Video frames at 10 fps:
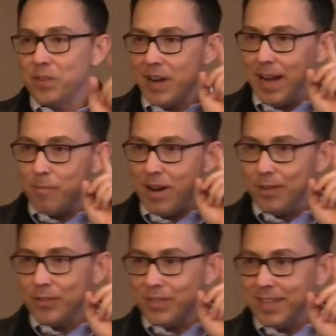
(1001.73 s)
if your
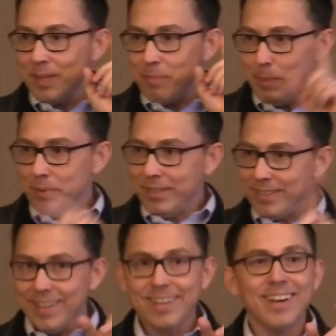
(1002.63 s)
eyebrows are telling people to
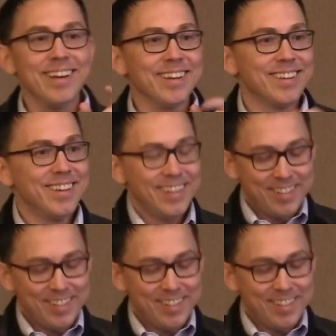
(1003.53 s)
take a hike.